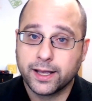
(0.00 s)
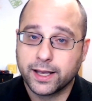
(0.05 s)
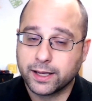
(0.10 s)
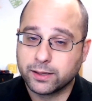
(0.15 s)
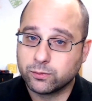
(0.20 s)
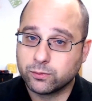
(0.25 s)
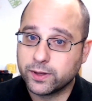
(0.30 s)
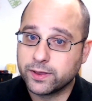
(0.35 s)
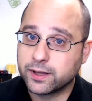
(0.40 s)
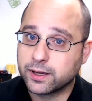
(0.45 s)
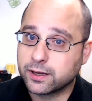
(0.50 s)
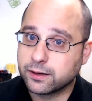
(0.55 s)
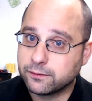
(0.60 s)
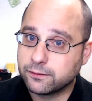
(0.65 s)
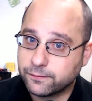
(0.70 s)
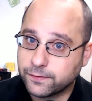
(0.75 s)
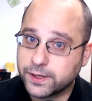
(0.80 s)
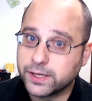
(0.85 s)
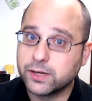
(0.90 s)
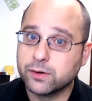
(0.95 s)
And when the
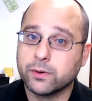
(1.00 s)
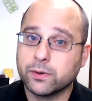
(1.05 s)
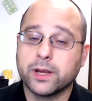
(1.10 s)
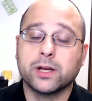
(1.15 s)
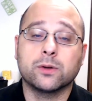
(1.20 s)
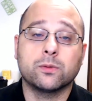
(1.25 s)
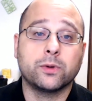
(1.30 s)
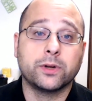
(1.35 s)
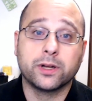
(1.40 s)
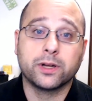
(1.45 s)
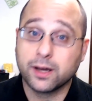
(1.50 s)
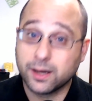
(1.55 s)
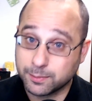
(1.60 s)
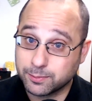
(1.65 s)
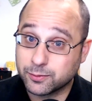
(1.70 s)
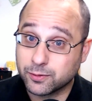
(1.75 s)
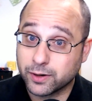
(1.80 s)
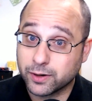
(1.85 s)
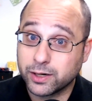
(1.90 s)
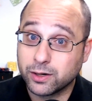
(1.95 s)
configurator would
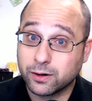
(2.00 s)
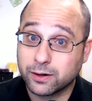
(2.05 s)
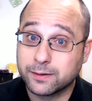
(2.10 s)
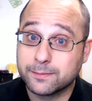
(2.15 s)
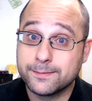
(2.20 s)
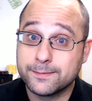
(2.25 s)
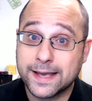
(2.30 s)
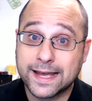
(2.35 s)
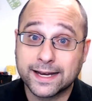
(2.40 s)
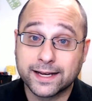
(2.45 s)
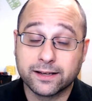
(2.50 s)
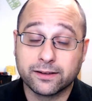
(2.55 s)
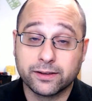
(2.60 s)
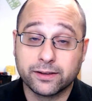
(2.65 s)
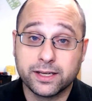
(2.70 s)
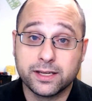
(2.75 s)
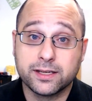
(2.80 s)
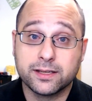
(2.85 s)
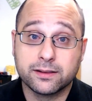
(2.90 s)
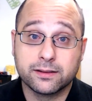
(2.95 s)
upgrade
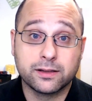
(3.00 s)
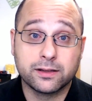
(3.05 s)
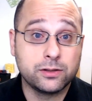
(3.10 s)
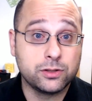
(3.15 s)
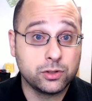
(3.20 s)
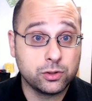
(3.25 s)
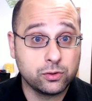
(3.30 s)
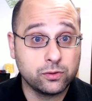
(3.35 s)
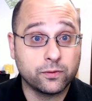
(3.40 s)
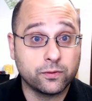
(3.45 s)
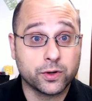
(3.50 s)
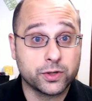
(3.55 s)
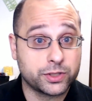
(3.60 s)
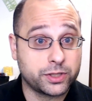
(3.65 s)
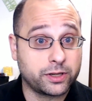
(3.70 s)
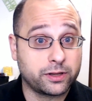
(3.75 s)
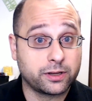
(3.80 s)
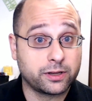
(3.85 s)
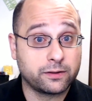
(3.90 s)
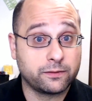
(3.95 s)
automatically, the new
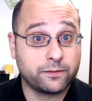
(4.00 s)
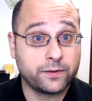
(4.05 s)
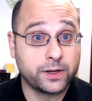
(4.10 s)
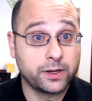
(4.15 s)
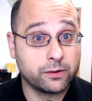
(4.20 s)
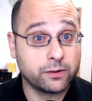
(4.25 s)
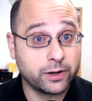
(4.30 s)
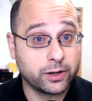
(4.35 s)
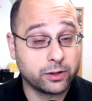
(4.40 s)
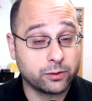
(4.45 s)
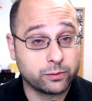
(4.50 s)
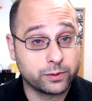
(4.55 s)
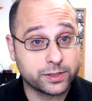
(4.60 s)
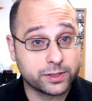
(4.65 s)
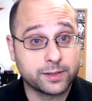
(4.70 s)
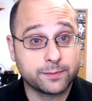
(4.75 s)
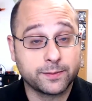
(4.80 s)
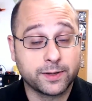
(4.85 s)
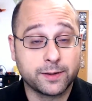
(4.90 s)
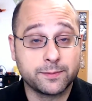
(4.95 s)
version of the configurator was
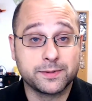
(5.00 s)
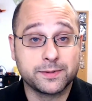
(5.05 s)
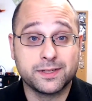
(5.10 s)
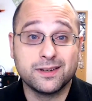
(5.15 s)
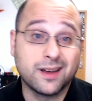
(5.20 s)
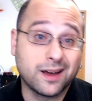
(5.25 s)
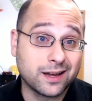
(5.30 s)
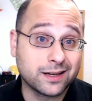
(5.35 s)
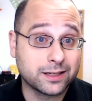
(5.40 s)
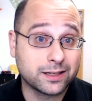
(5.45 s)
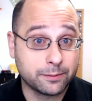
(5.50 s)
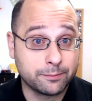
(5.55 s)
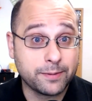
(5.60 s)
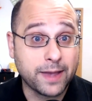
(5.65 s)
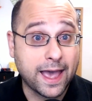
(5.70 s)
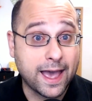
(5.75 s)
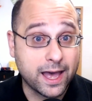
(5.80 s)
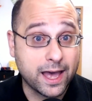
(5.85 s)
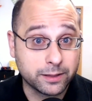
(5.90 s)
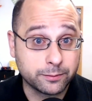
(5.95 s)
sometimes not
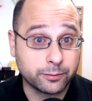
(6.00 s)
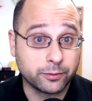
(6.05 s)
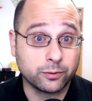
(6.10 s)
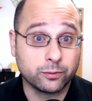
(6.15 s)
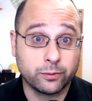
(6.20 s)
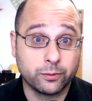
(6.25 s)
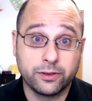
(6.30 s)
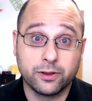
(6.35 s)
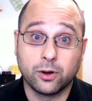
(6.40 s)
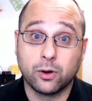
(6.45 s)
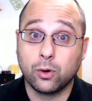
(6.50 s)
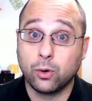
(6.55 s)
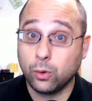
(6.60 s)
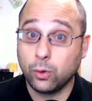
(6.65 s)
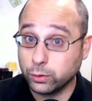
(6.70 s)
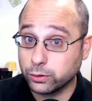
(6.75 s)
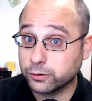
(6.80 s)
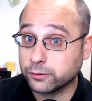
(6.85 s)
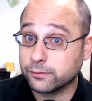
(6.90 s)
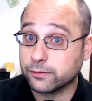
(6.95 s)
compatible with the
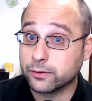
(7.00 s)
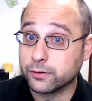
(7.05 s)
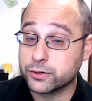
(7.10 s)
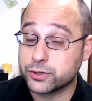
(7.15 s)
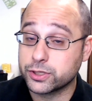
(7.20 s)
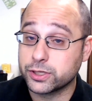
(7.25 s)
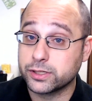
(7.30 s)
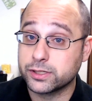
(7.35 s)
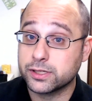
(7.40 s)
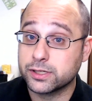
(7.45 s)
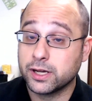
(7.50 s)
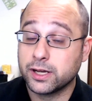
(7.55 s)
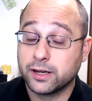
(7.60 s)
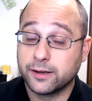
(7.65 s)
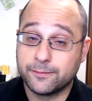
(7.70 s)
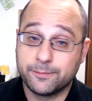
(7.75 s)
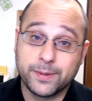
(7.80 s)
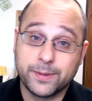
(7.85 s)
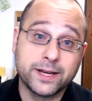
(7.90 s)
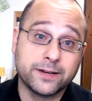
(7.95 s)
older versions
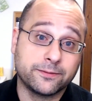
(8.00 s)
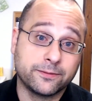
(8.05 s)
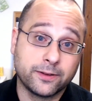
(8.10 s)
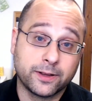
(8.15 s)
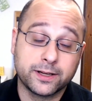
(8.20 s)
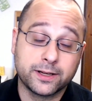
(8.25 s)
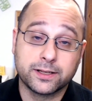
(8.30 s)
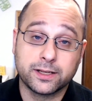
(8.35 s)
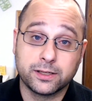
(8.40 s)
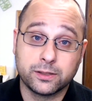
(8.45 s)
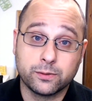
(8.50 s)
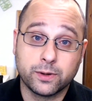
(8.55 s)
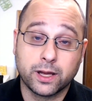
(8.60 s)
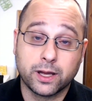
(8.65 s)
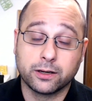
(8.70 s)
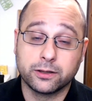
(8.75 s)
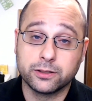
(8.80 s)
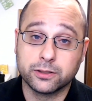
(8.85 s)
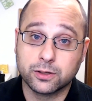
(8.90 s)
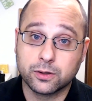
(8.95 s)
of Betaflight that you
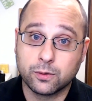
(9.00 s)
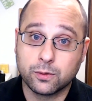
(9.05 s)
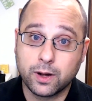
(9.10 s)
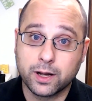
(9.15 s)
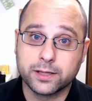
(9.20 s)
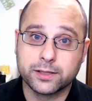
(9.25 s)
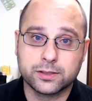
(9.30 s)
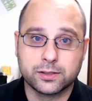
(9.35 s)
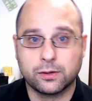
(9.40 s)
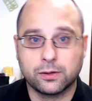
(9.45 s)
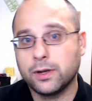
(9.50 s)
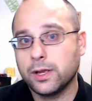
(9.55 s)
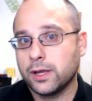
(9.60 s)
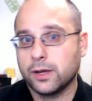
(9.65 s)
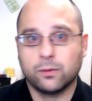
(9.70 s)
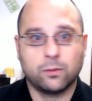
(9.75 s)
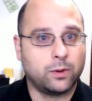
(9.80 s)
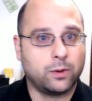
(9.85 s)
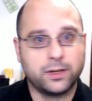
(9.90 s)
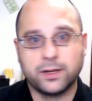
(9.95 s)
had on your quad. So
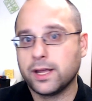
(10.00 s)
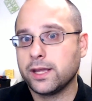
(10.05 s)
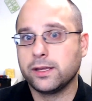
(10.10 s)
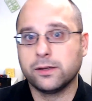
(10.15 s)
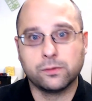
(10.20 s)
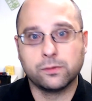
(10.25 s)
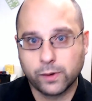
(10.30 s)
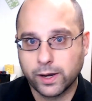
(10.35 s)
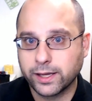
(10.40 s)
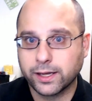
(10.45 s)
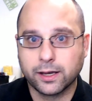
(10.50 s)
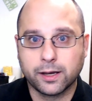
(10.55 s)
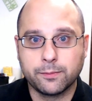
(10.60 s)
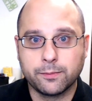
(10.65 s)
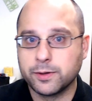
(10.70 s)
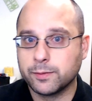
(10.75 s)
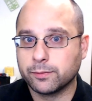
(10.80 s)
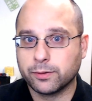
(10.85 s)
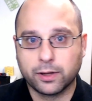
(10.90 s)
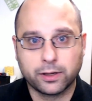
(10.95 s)
one day you'd wake
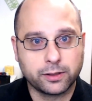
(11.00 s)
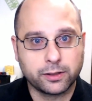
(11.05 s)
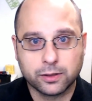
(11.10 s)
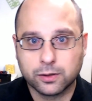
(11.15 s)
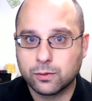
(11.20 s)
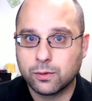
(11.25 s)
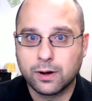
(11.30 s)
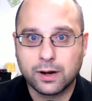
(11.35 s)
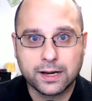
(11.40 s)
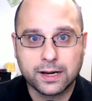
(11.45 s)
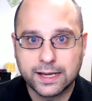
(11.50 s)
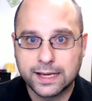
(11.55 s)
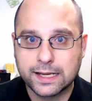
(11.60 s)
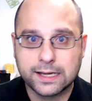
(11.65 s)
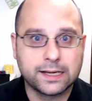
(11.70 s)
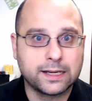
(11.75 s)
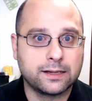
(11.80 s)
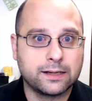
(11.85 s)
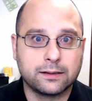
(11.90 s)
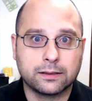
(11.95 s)
up, you plug your quad
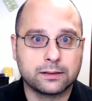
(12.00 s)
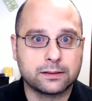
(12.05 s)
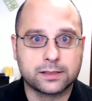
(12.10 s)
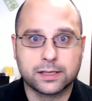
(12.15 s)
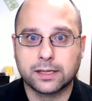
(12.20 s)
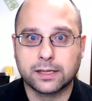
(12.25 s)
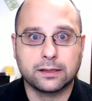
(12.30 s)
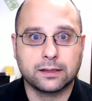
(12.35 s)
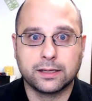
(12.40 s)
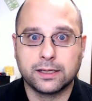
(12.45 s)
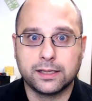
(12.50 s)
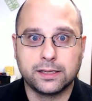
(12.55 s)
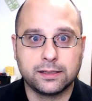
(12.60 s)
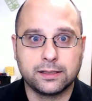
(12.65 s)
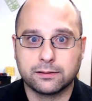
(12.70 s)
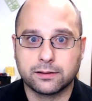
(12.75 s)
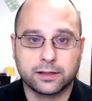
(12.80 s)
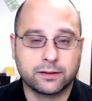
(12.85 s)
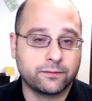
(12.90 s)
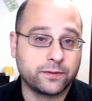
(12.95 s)
in and
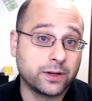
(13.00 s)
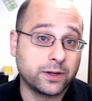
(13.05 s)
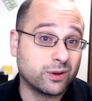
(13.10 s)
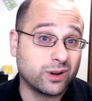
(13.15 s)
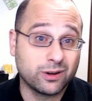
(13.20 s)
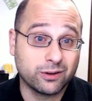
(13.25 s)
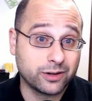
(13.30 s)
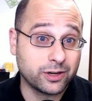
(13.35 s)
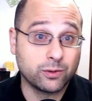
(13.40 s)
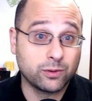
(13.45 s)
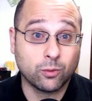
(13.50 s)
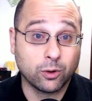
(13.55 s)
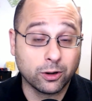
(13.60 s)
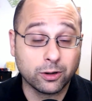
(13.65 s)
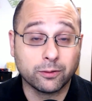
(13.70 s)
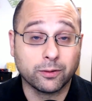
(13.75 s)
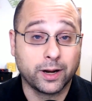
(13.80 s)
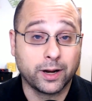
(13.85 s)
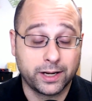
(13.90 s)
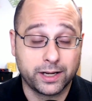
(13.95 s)
suddenly the configurator didn't
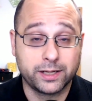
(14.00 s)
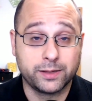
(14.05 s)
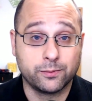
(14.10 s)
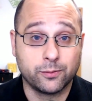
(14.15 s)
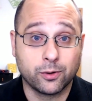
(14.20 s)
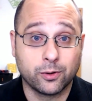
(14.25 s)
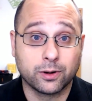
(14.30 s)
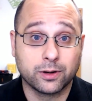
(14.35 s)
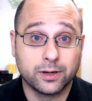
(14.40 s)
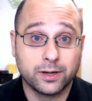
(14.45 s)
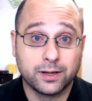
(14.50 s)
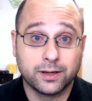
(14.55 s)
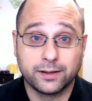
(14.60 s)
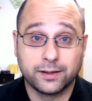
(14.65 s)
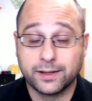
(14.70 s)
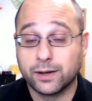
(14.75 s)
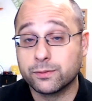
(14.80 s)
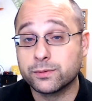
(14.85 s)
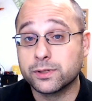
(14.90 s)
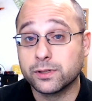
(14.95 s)
work right anymore.
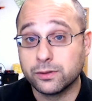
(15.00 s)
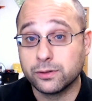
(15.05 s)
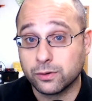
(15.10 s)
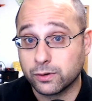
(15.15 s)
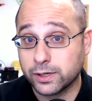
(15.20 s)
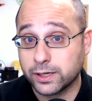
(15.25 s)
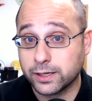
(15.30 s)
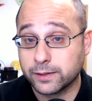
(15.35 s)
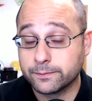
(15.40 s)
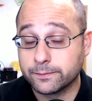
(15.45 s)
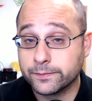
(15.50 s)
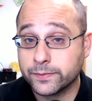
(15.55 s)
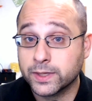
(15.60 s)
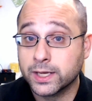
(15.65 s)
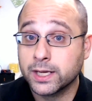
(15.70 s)
And that was annoying.